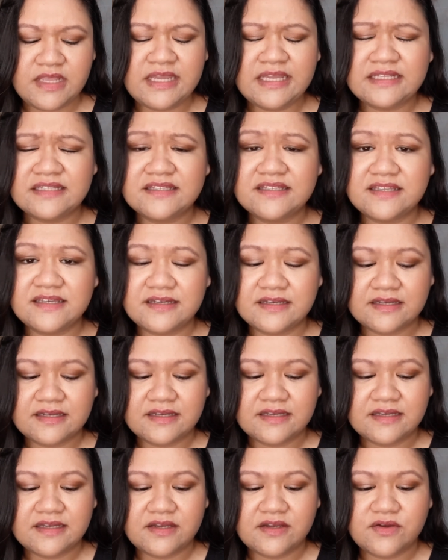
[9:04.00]
And
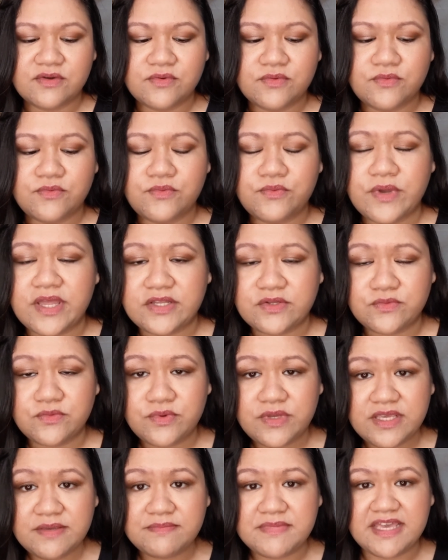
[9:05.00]
when
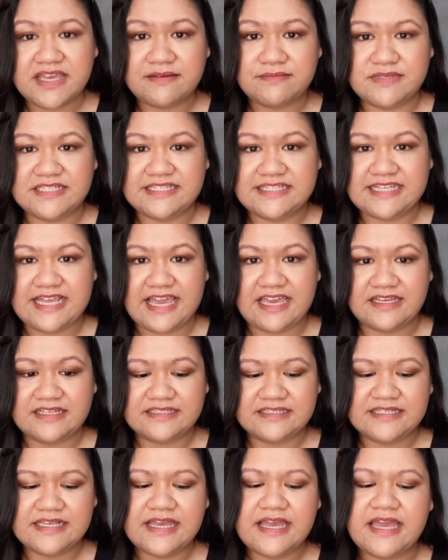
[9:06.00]
we make
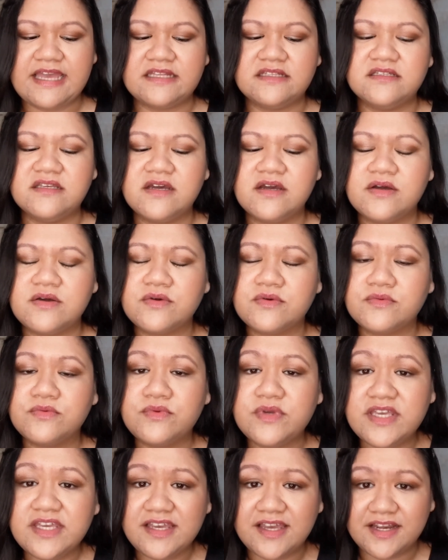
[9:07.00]
mistakes and
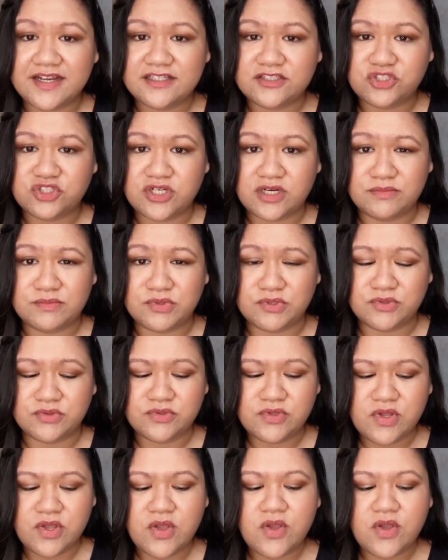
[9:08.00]
we get in trouble,